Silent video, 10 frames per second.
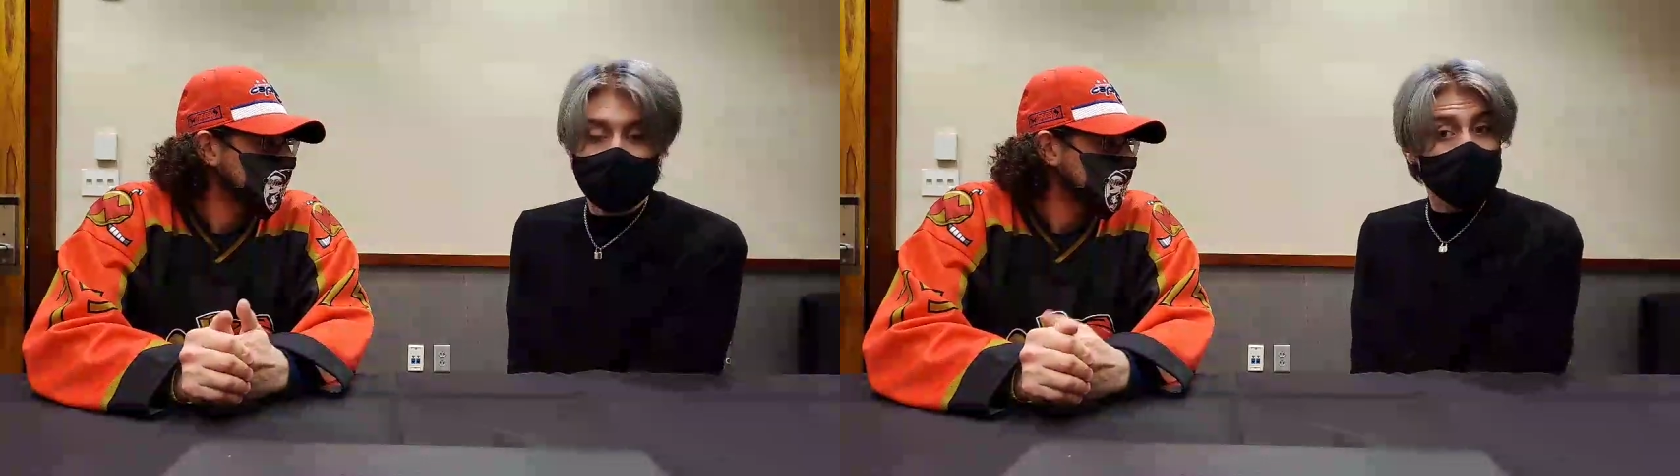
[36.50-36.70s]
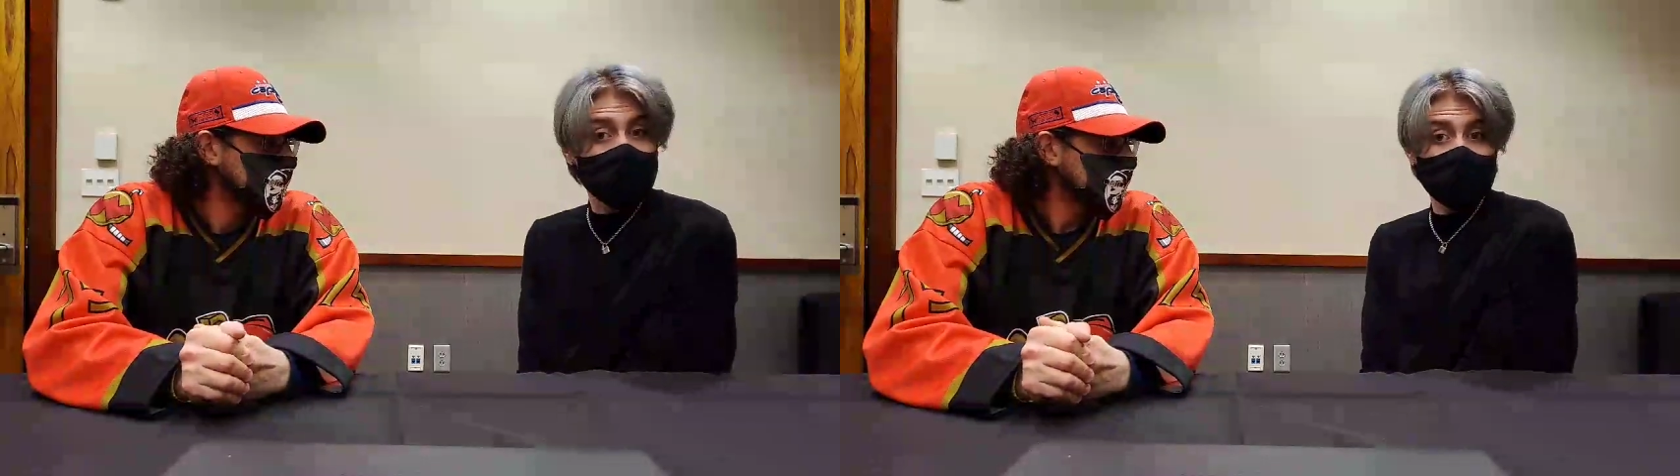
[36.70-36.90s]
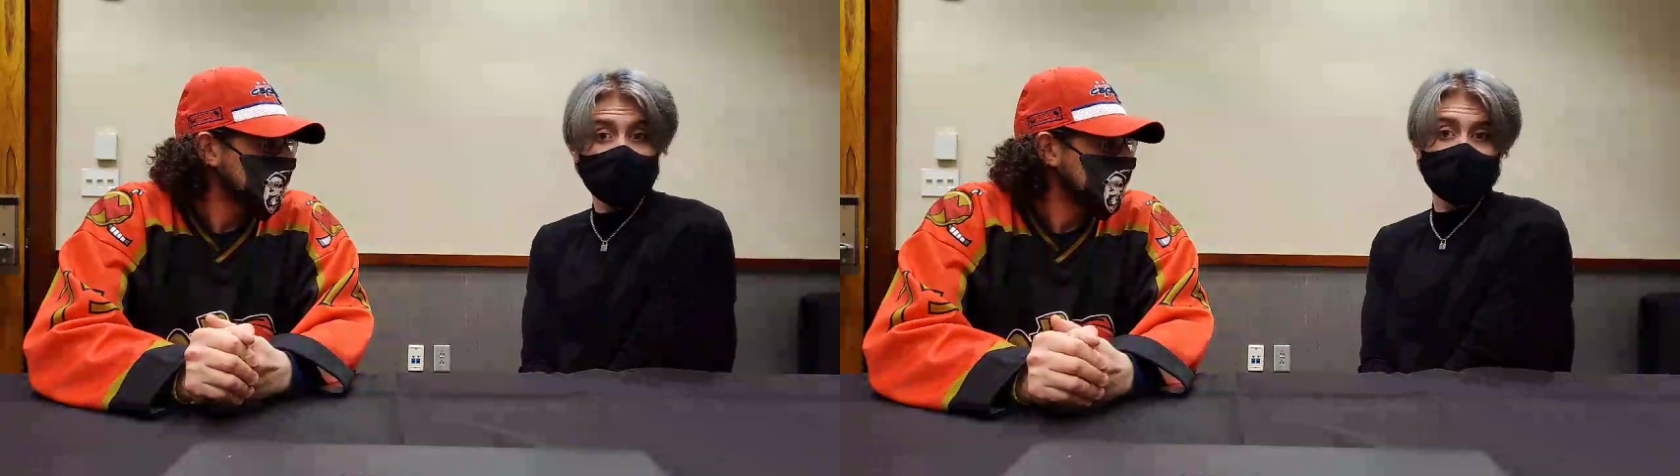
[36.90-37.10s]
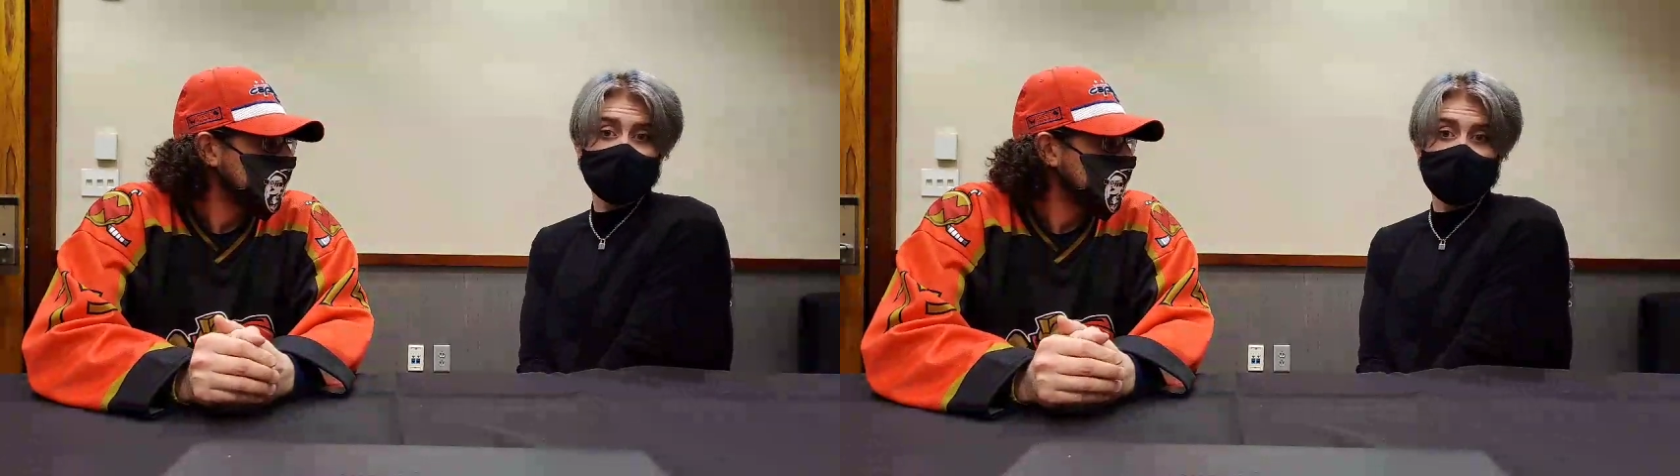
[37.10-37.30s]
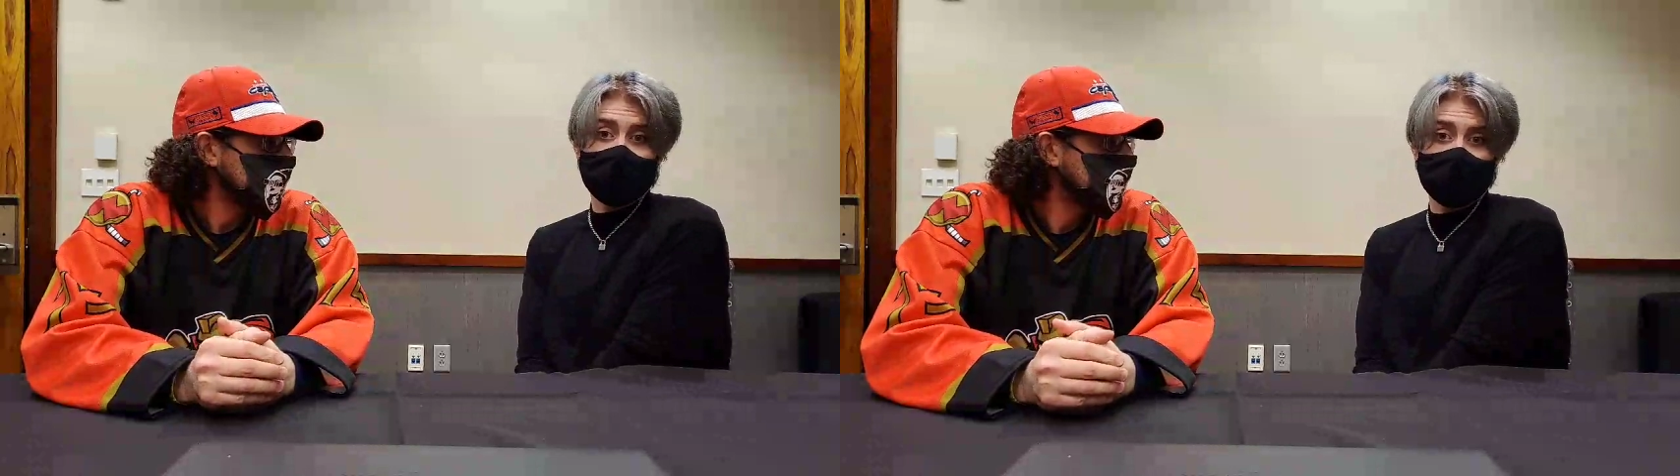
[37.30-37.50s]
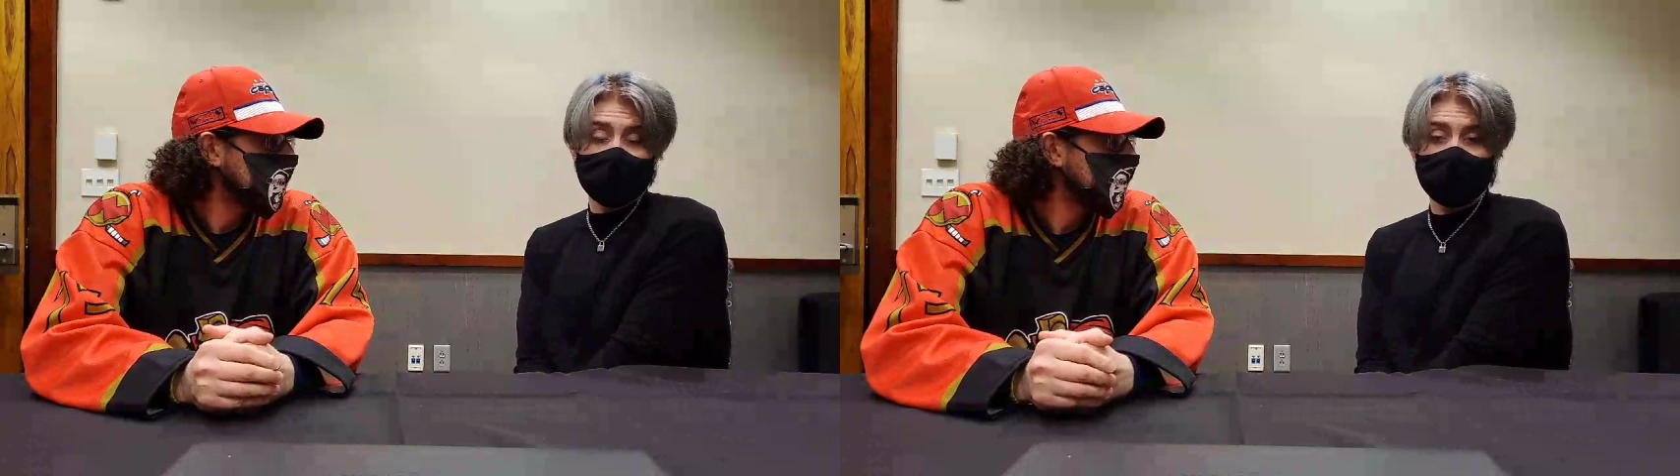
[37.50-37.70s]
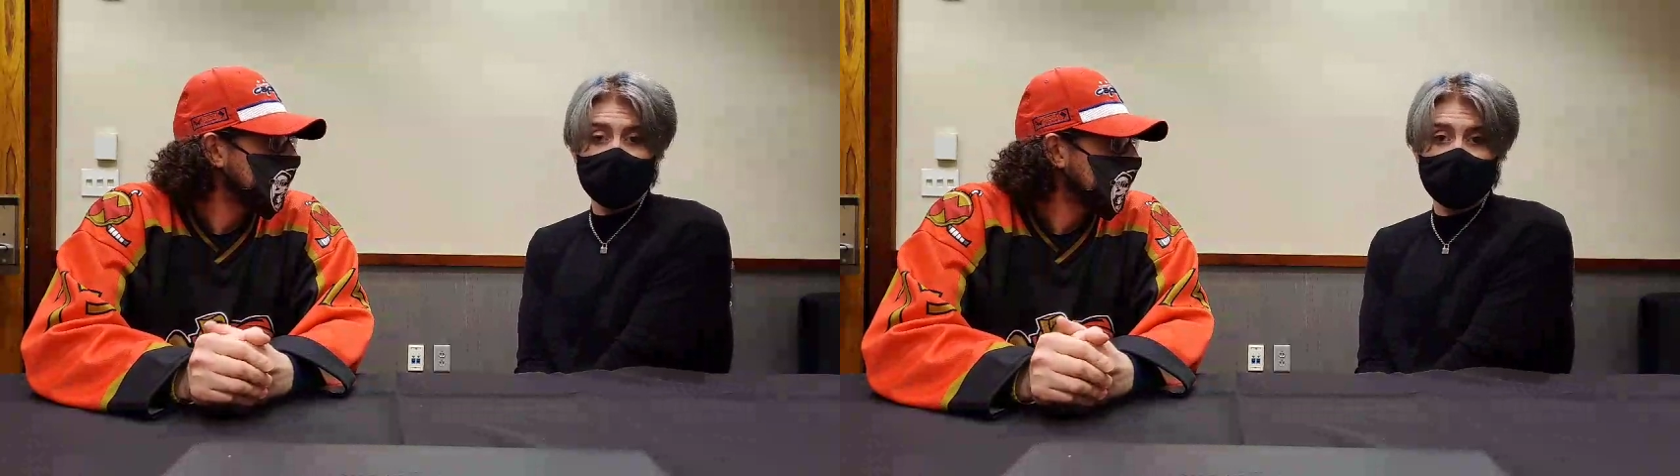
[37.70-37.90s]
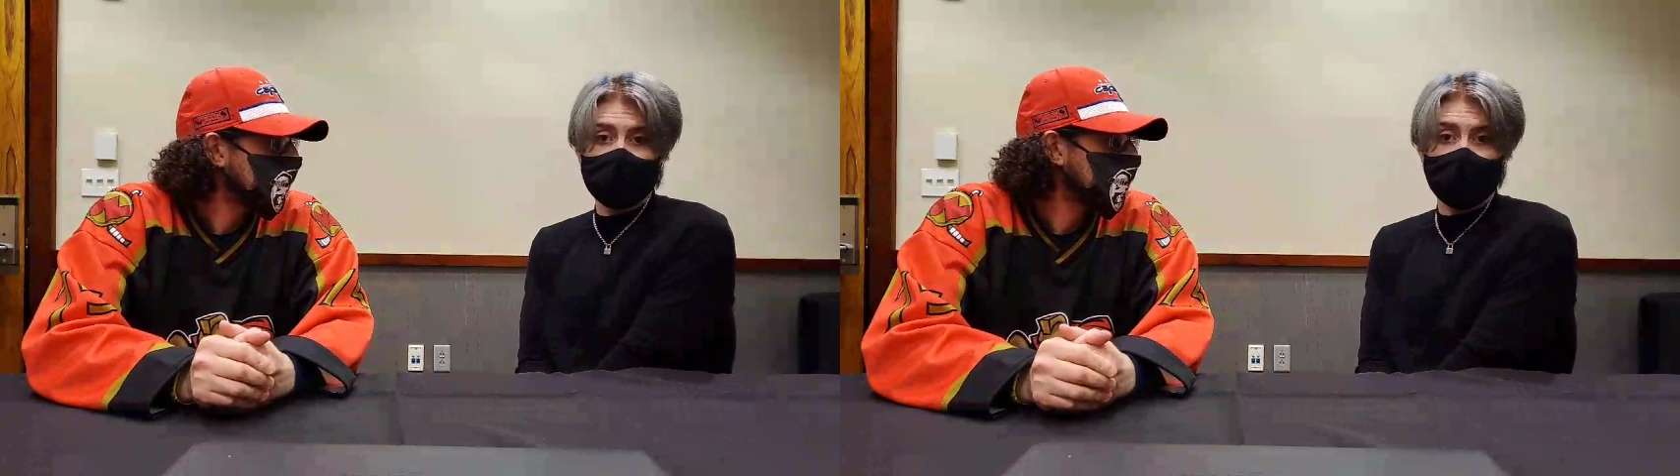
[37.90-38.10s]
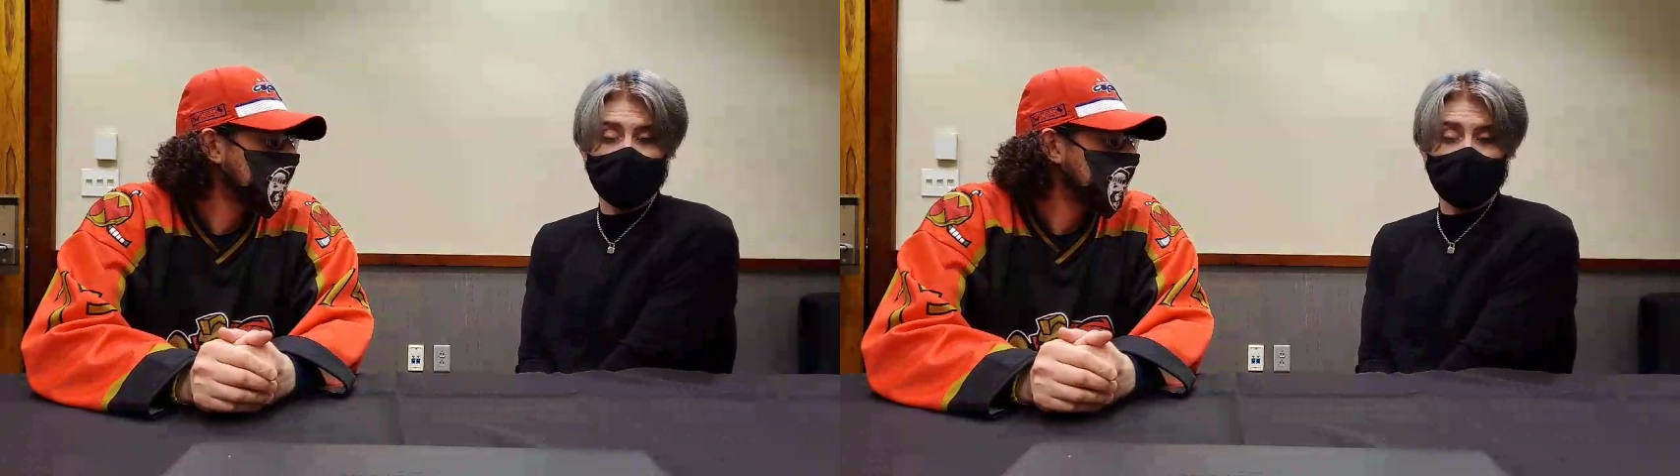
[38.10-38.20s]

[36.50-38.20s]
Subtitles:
Cherry Blossom in Skate the Infinity,